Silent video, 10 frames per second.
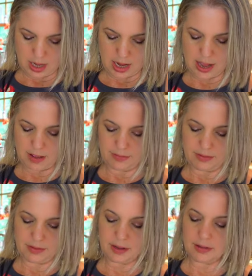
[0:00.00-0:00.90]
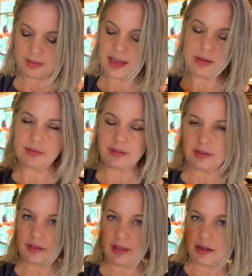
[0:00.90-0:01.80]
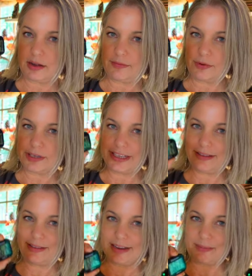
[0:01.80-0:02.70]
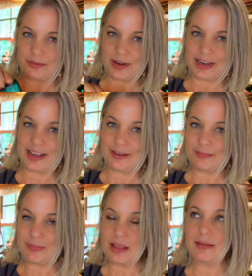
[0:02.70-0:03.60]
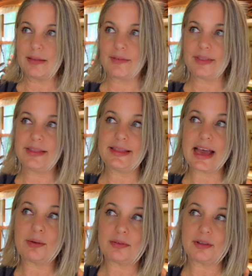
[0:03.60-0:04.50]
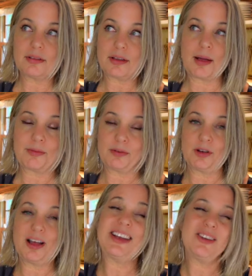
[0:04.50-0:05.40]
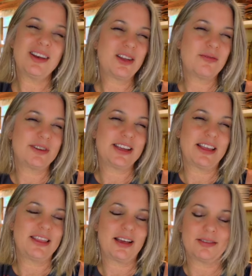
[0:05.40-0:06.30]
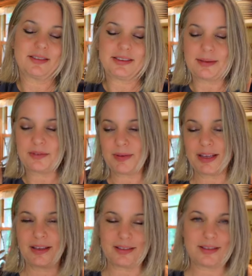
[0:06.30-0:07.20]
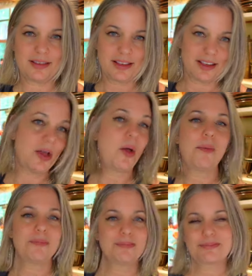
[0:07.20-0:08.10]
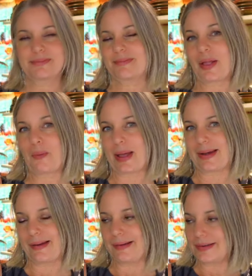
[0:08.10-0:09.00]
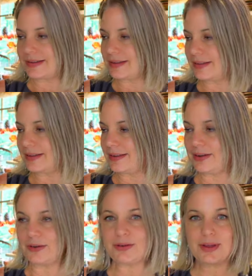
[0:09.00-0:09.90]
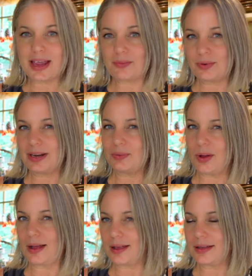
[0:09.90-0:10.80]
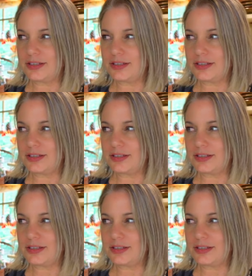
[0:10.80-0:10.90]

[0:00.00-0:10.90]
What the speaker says: I have 6,614 steps right now. 7,000 is optimal. I try to go for 10,000 steps because why not? You know, you can't really walk